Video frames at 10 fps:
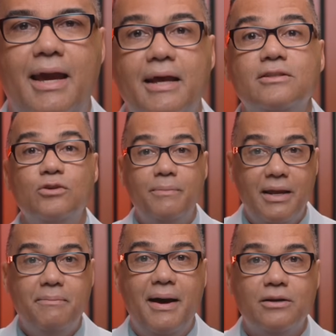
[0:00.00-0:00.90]
And to
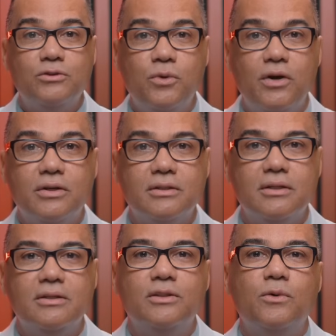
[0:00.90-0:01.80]
make matters worse,
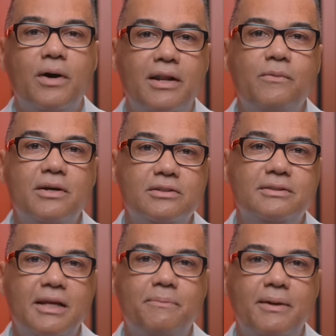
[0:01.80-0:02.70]
the wedding was to
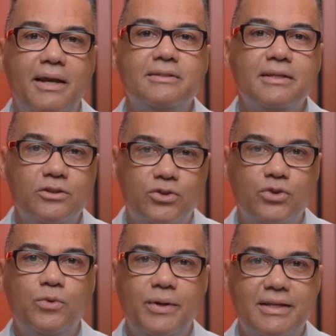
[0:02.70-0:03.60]
take place in
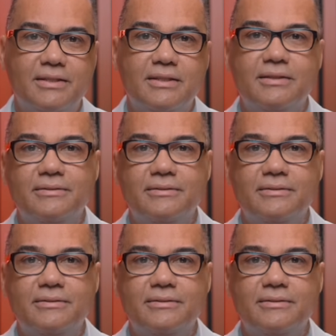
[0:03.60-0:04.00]
2 weeks.